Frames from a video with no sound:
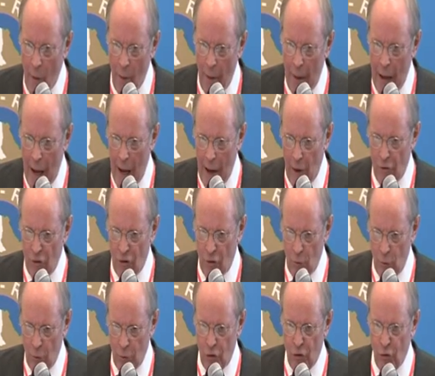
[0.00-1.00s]
the
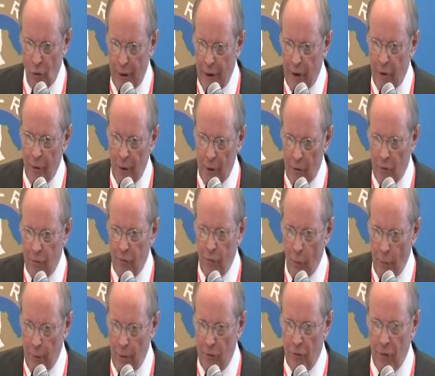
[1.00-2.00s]
actual trigger is
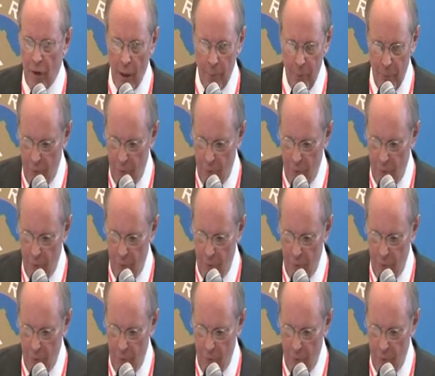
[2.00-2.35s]
for these type of